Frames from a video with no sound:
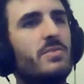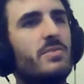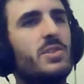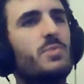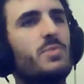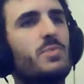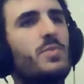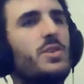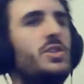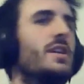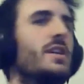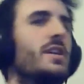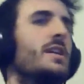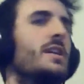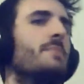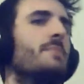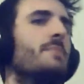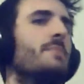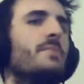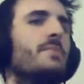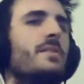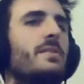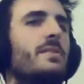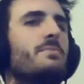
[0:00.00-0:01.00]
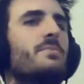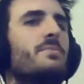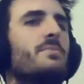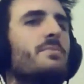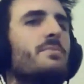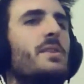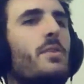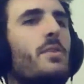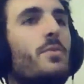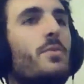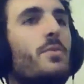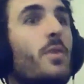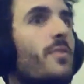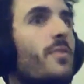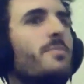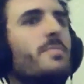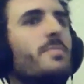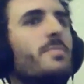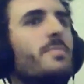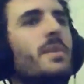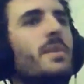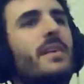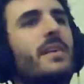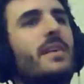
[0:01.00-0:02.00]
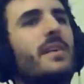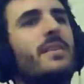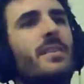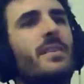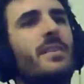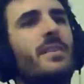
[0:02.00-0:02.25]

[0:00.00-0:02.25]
switch it up, and he'll go from like,